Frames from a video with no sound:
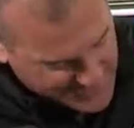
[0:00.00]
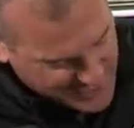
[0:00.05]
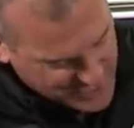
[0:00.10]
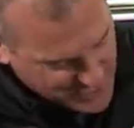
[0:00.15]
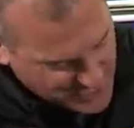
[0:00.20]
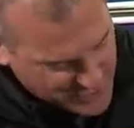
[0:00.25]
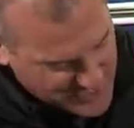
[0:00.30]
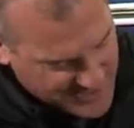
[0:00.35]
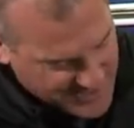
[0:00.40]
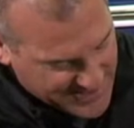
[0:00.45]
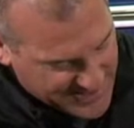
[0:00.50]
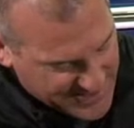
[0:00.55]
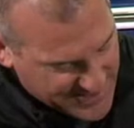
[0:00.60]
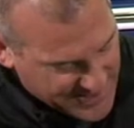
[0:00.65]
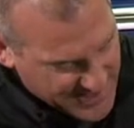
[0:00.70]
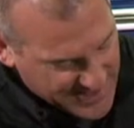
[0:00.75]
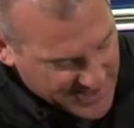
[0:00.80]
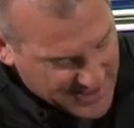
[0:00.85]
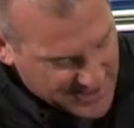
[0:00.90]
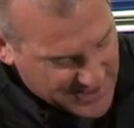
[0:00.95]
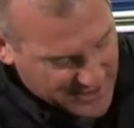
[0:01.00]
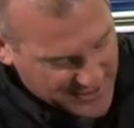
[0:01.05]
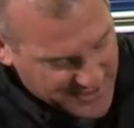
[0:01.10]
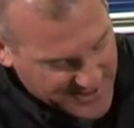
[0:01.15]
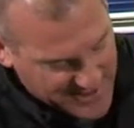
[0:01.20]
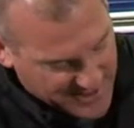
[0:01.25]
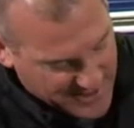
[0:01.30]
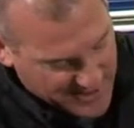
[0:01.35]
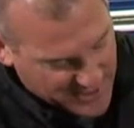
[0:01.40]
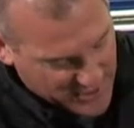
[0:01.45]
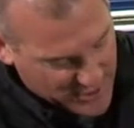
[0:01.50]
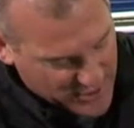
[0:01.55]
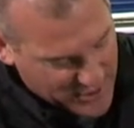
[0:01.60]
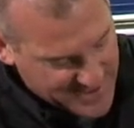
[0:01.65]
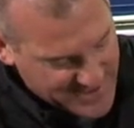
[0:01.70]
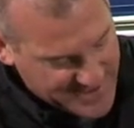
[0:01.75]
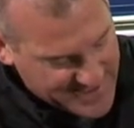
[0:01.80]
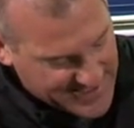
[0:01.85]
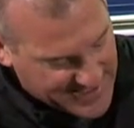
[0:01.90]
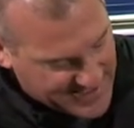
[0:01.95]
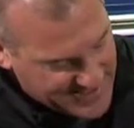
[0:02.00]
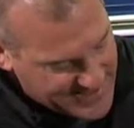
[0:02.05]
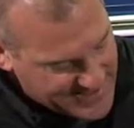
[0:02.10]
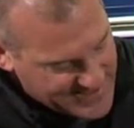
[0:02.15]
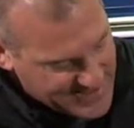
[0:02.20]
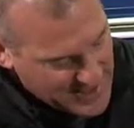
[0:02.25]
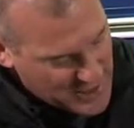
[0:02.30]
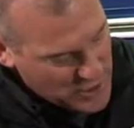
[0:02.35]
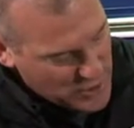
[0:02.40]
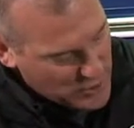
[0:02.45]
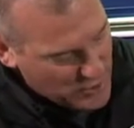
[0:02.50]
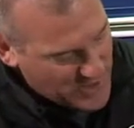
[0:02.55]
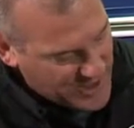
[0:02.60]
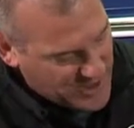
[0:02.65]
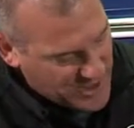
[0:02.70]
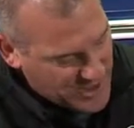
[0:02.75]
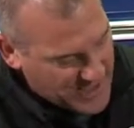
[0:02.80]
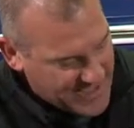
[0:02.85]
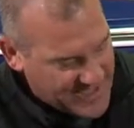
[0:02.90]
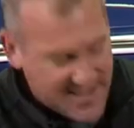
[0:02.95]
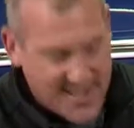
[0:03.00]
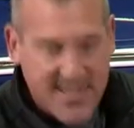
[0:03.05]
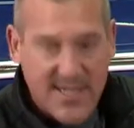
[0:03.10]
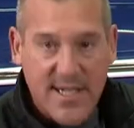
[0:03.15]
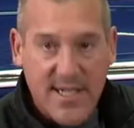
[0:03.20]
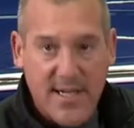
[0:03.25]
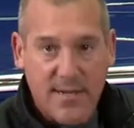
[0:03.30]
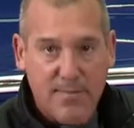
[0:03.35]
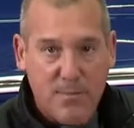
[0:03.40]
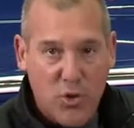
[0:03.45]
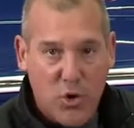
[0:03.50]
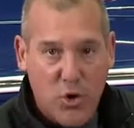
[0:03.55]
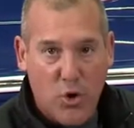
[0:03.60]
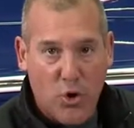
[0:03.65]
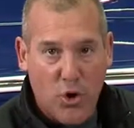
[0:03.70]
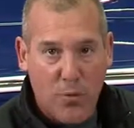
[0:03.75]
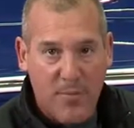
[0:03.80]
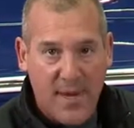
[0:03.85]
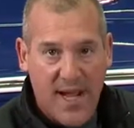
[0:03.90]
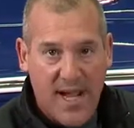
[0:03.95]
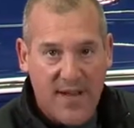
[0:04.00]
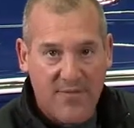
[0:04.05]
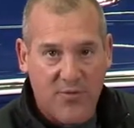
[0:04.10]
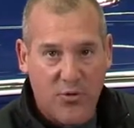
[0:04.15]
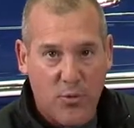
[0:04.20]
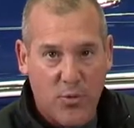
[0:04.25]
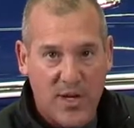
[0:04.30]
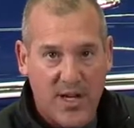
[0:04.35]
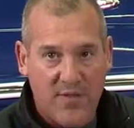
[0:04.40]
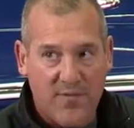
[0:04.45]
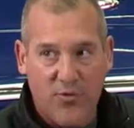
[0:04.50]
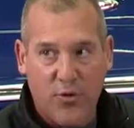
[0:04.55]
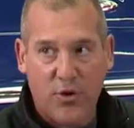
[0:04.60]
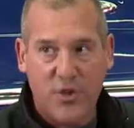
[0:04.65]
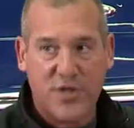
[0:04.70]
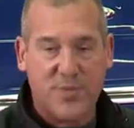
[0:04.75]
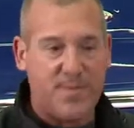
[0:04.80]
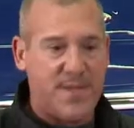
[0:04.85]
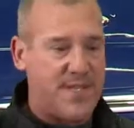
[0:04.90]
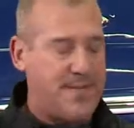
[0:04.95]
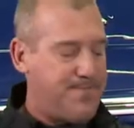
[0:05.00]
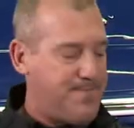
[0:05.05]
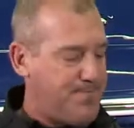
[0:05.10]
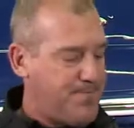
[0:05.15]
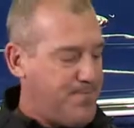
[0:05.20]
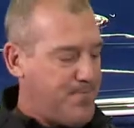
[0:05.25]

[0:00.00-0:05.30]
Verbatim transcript: that shows that in our, our hull sides, we glass in core mat for reinforcement.